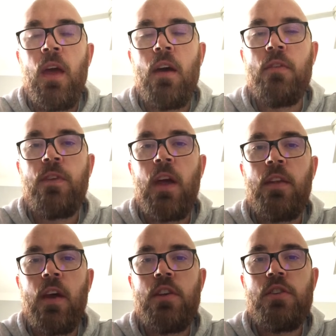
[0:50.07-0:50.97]
At
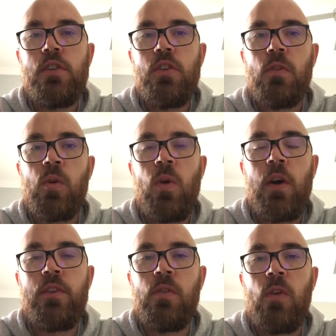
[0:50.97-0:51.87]
foundation, you're
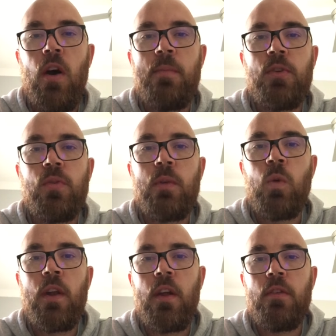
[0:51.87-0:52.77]
required to write
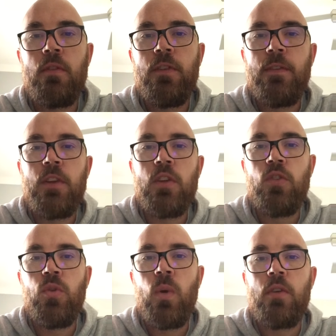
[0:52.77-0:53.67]
between 150
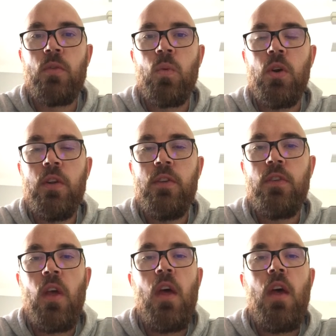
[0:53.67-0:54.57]
and 200 words.